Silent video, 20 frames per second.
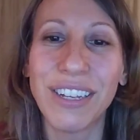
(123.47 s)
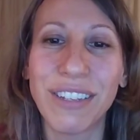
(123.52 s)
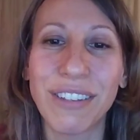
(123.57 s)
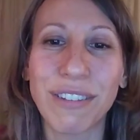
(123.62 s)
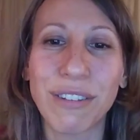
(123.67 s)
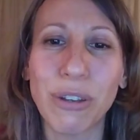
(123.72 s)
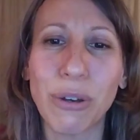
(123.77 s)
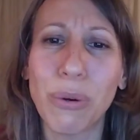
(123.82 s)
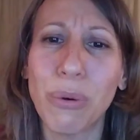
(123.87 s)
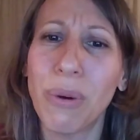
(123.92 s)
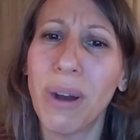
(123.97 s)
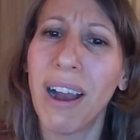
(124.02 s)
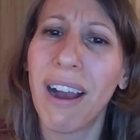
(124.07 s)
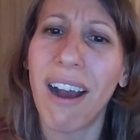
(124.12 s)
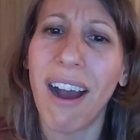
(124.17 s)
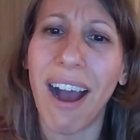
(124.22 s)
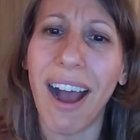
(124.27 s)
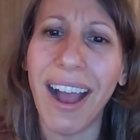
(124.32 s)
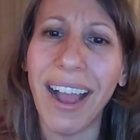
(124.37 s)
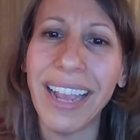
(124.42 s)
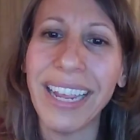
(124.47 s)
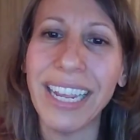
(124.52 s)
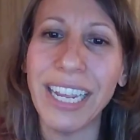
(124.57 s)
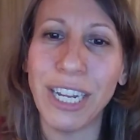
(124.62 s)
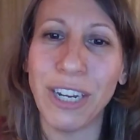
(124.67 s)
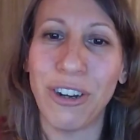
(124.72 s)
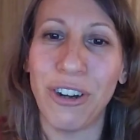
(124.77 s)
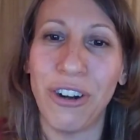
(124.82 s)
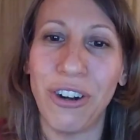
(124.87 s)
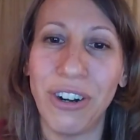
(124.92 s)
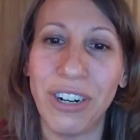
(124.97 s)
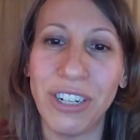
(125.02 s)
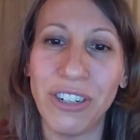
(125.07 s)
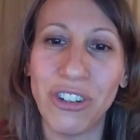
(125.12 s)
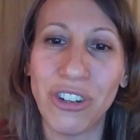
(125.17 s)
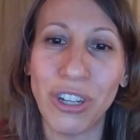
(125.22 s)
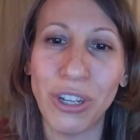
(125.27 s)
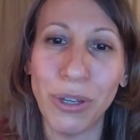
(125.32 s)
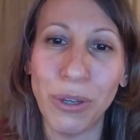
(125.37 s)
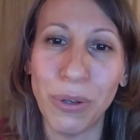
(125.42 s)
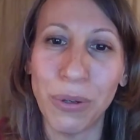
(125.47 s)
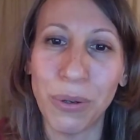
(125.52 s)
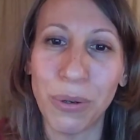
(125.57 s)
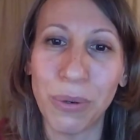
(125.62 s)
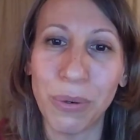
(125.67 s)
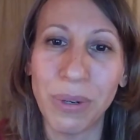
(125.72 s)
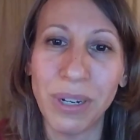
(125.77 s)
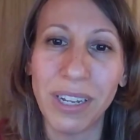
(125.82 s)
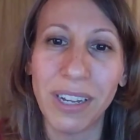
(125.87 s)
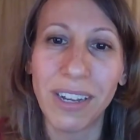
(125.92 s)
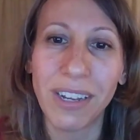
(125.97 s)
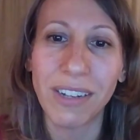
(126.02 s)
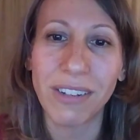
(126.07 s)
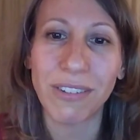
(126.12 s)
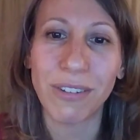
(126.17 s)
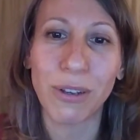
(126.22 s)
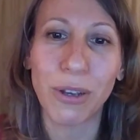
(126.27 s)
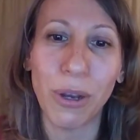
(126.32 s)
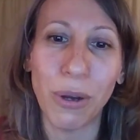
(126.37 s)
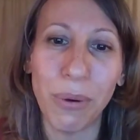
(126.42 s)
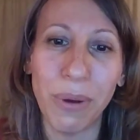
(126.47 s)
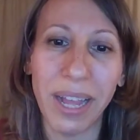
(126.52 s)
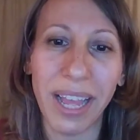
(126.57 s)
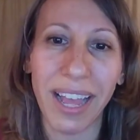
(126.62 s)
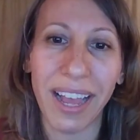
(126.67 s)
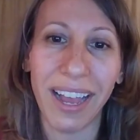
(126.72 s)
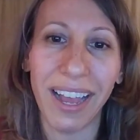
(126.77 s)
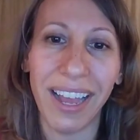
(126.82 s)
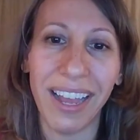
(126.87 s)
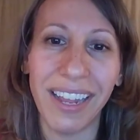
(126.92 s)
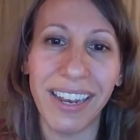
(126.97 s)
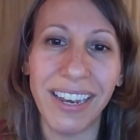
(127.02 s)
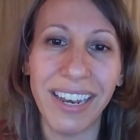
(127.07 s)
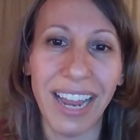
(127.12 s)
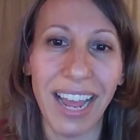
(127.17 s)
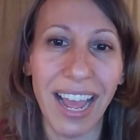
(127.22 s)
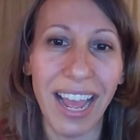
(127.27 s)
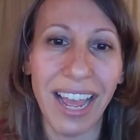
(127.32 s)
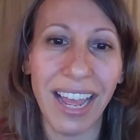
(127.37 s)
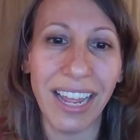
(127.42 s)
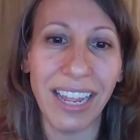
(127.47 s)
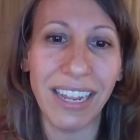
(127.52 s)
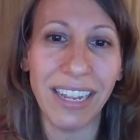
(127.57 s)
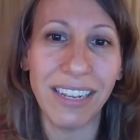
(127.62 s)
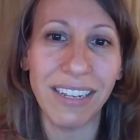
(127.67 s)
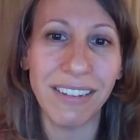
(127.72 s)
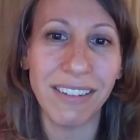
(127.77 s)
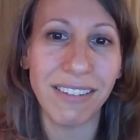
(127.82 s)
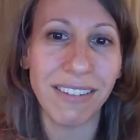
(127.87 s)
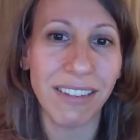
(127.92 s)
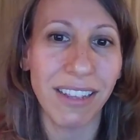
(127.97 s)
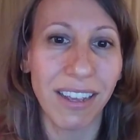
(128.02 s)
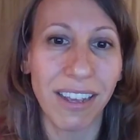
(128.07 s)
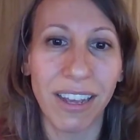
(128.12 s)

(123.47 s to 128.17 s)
So I encourage you to go ahead and